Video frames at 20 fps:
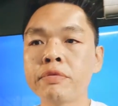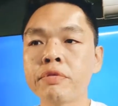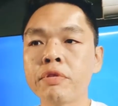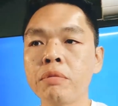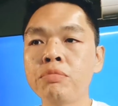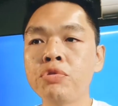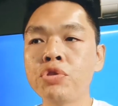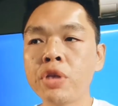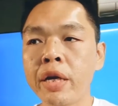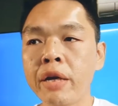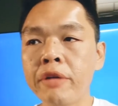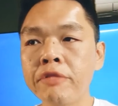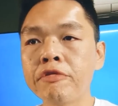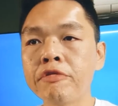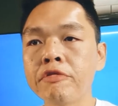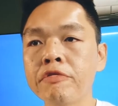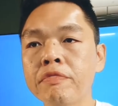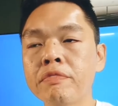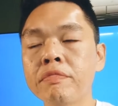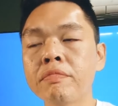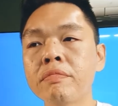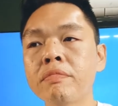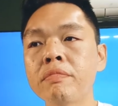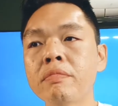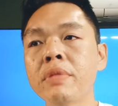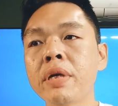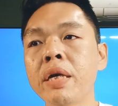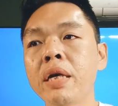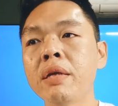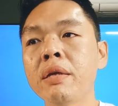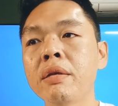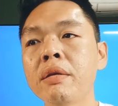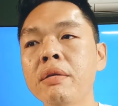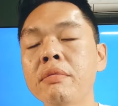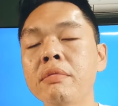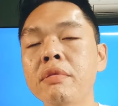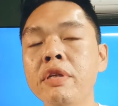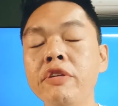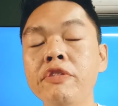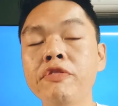from Jeff and
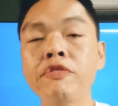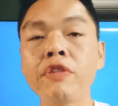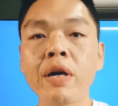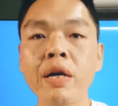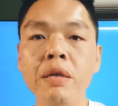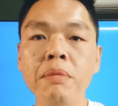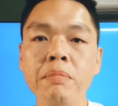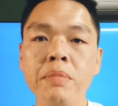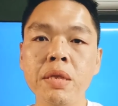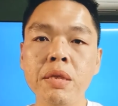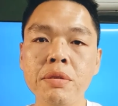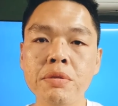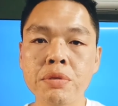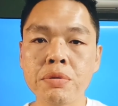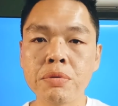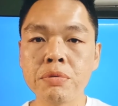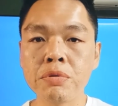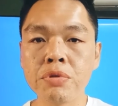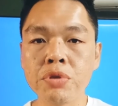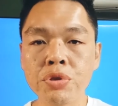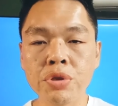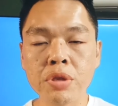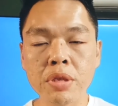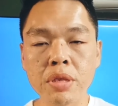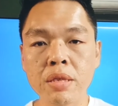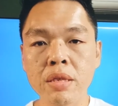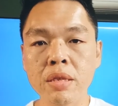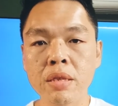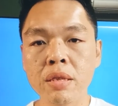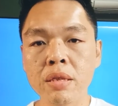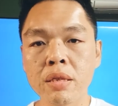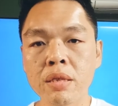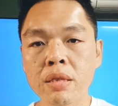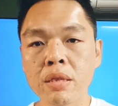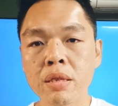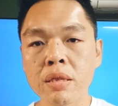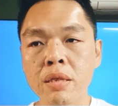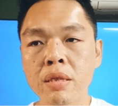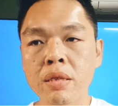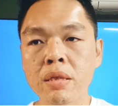invite me to CG
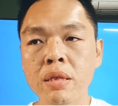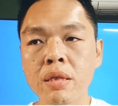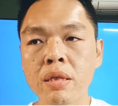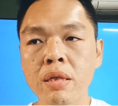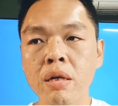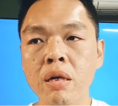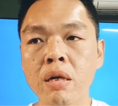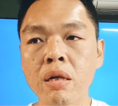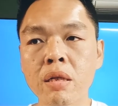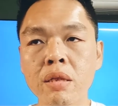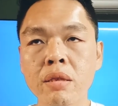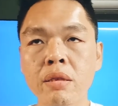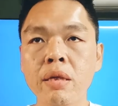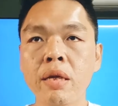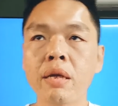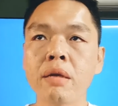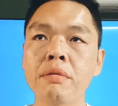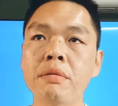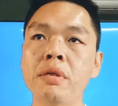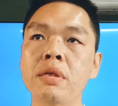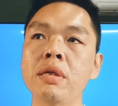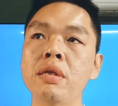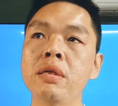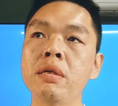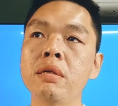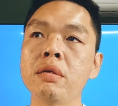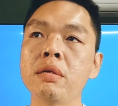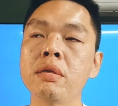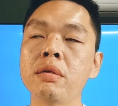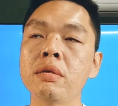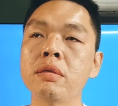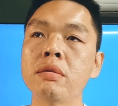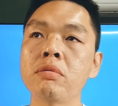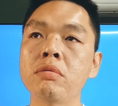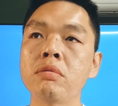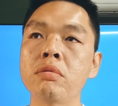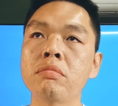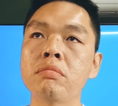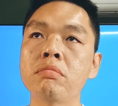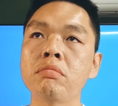Architect uh,
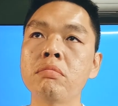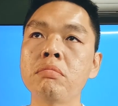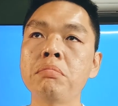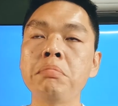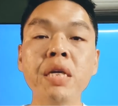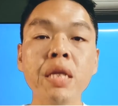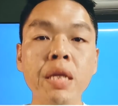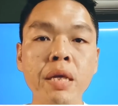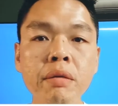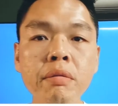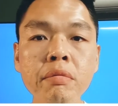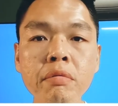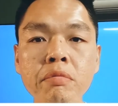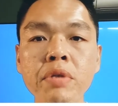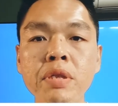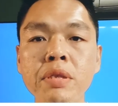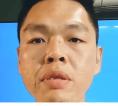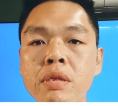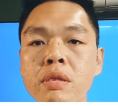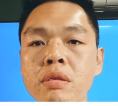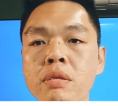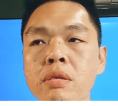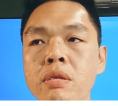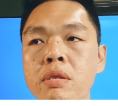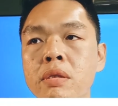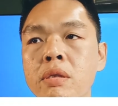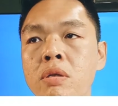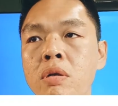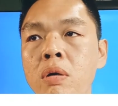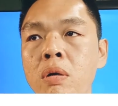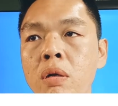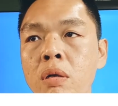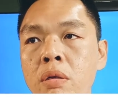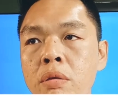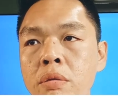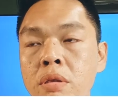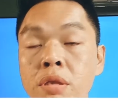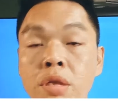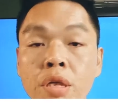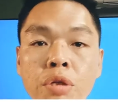meeting, which is
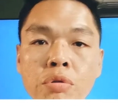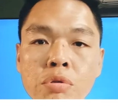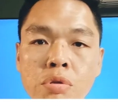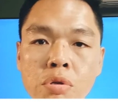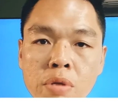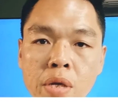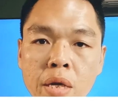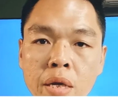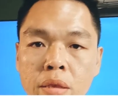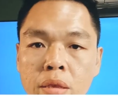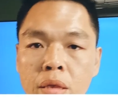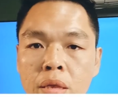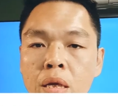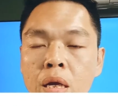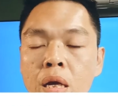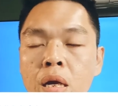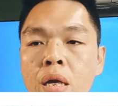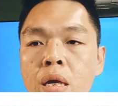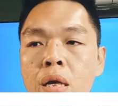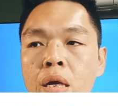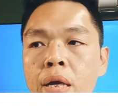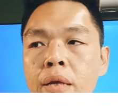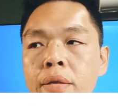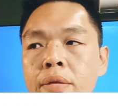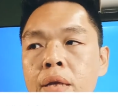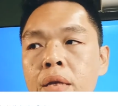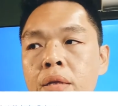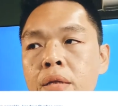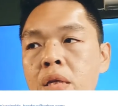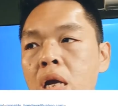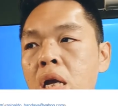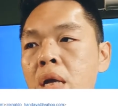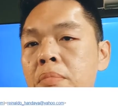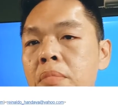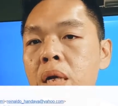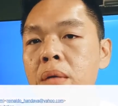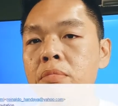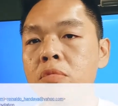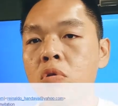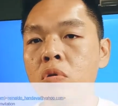called Shadow Society and that time
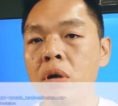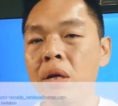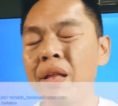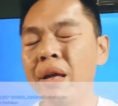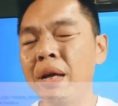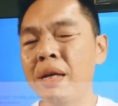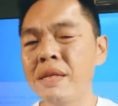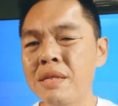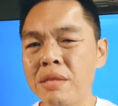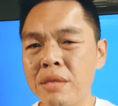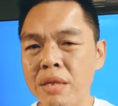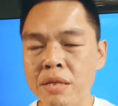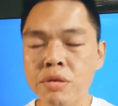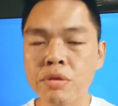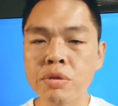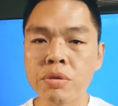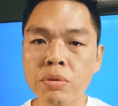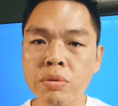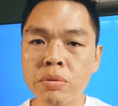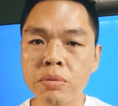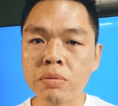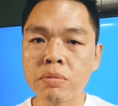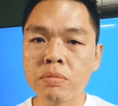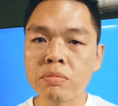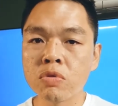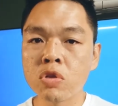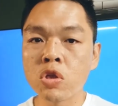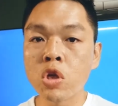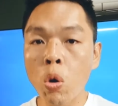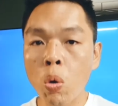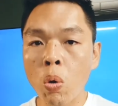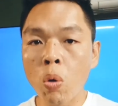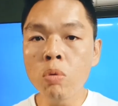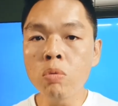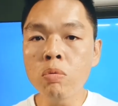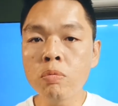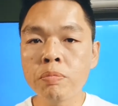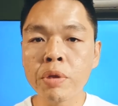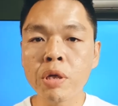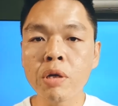I'm quite hesitant to
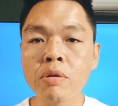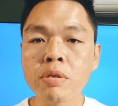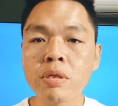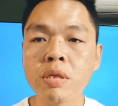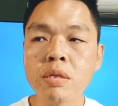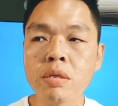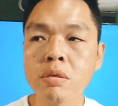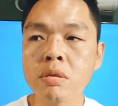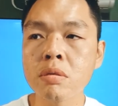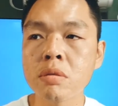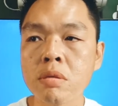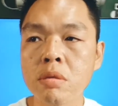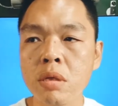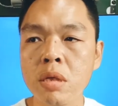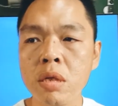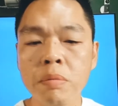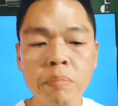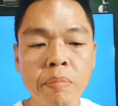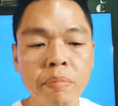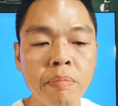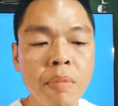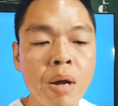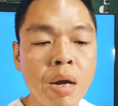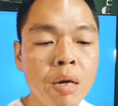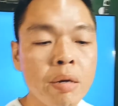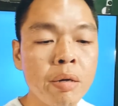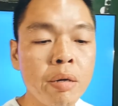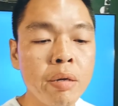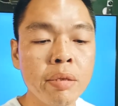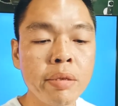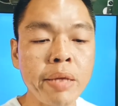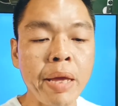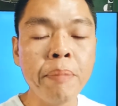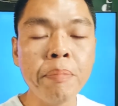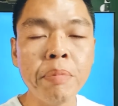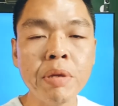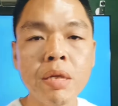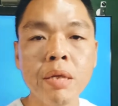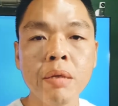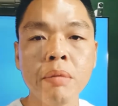go because it's in it
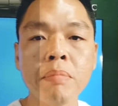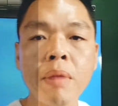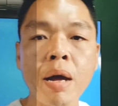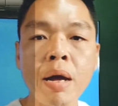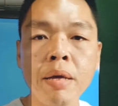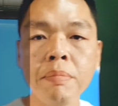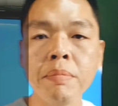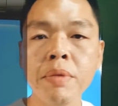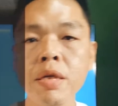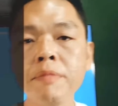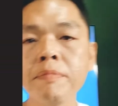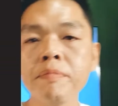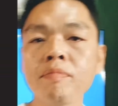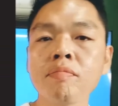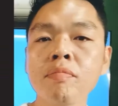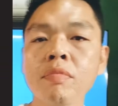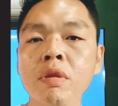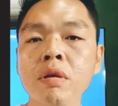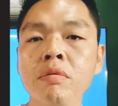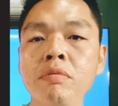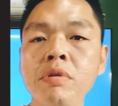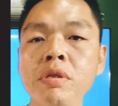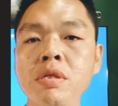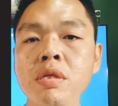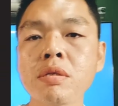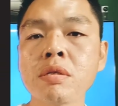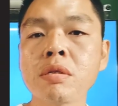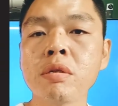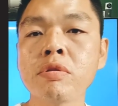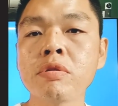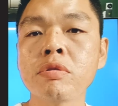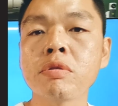happened in Miami, which is